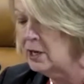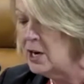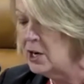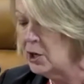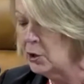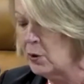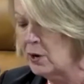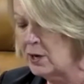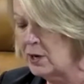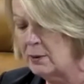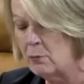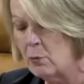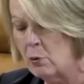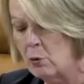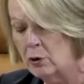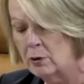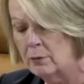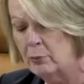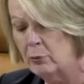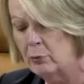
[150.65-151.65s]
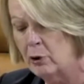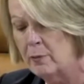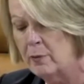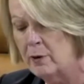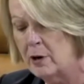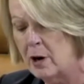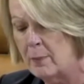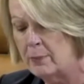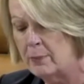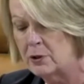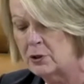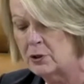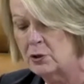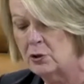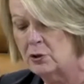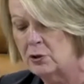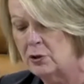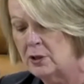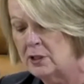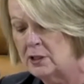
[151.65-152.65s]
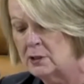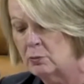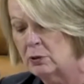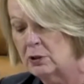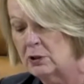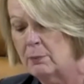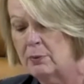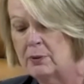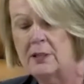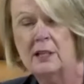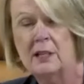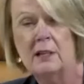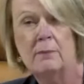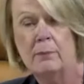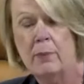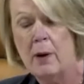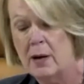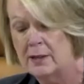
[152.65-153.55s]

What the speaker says: earlier, creating more employment opportunities with the